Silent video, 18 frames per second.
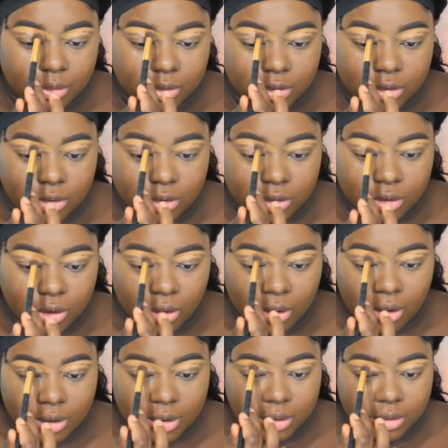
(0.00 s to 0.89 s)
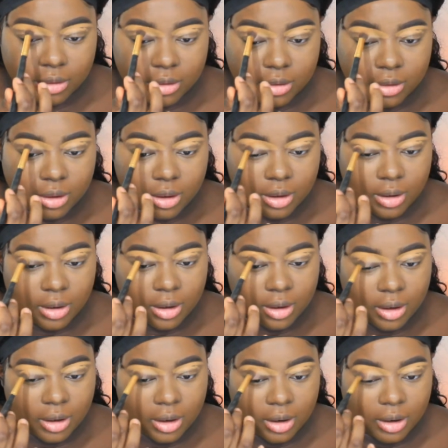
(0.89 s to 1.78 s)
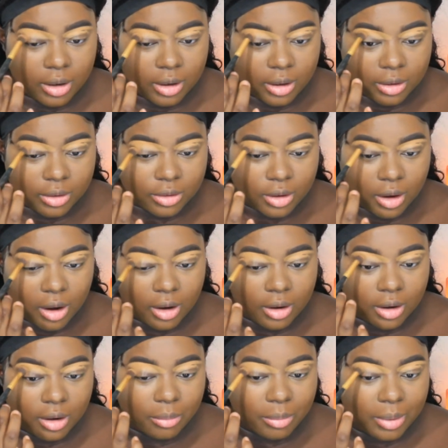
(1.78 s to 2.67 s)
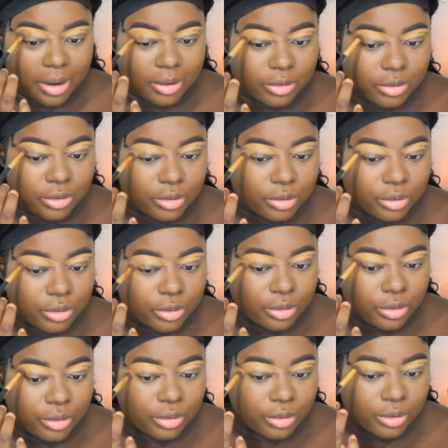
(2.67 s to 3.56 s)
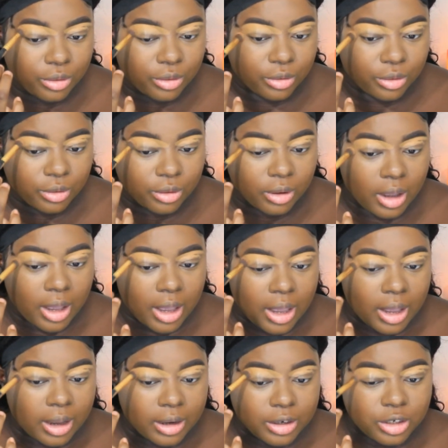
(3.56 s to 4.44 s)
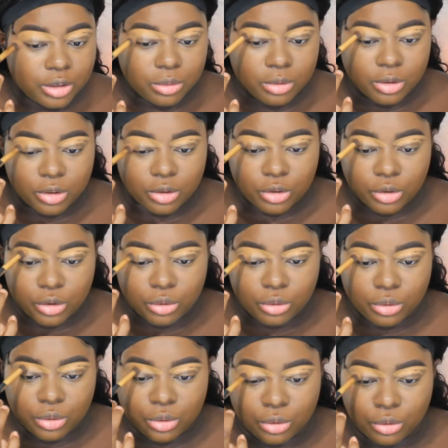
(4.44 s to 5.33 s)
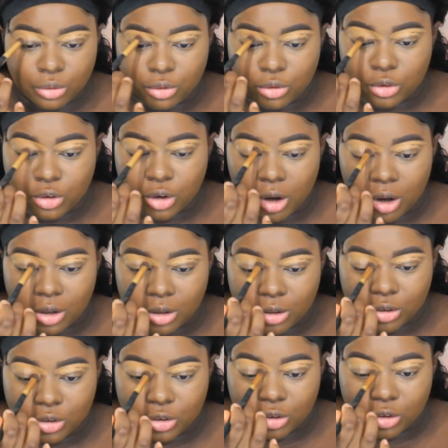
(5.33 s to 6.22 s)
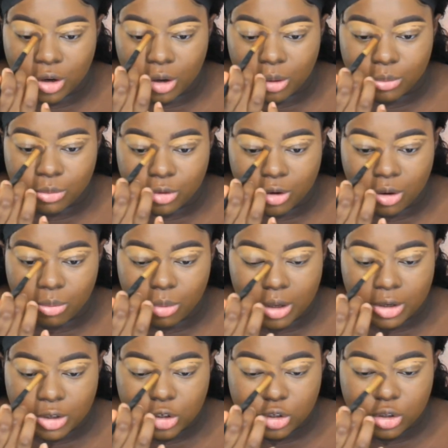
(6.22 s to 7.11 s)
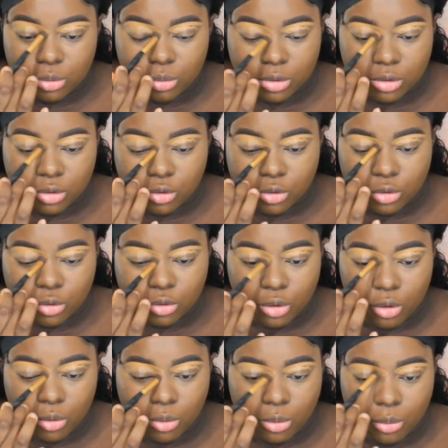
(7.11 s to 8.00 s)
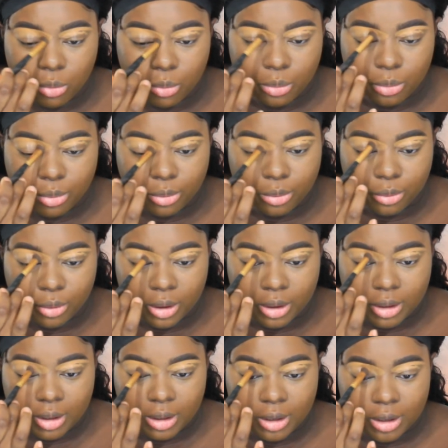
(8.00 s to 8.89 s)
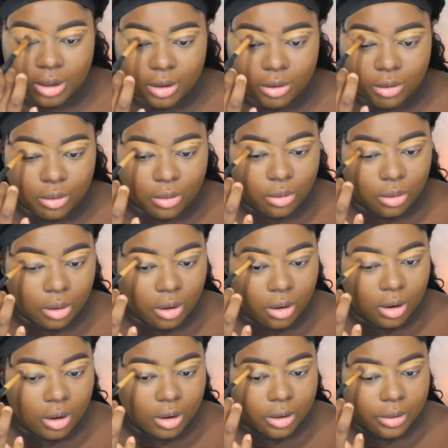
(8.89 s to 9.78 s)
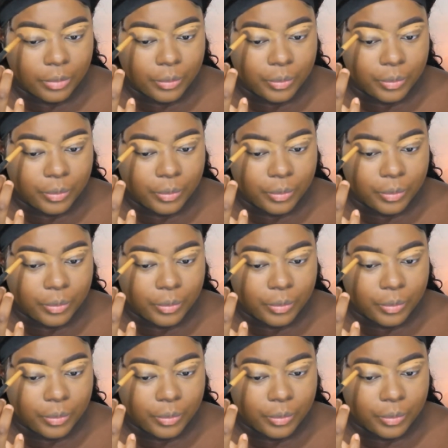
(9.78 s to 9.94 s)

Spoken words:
just talking to her and talking about school. And she was a cute little chocolate gumdrop. Like, she was so pretty and dark.